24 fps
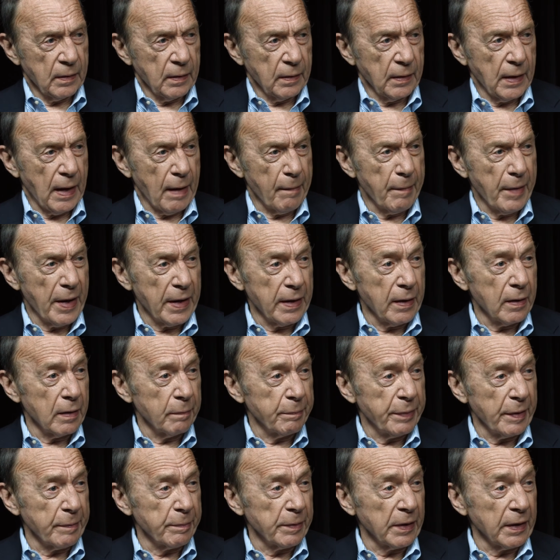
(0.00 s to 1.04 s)
how many of the
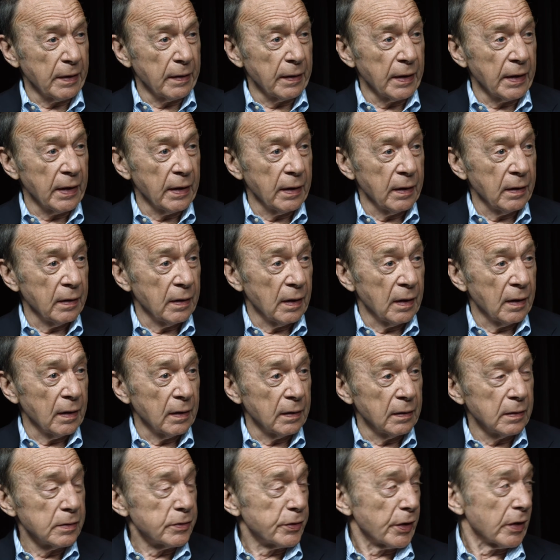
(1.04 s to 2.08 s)
people in there are
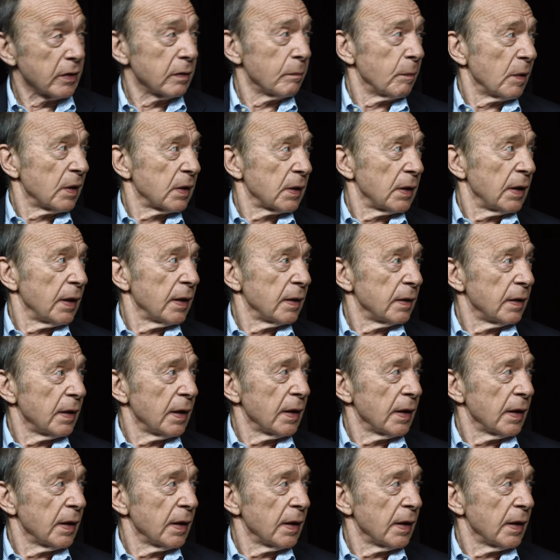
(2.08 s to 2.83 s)
legitimately in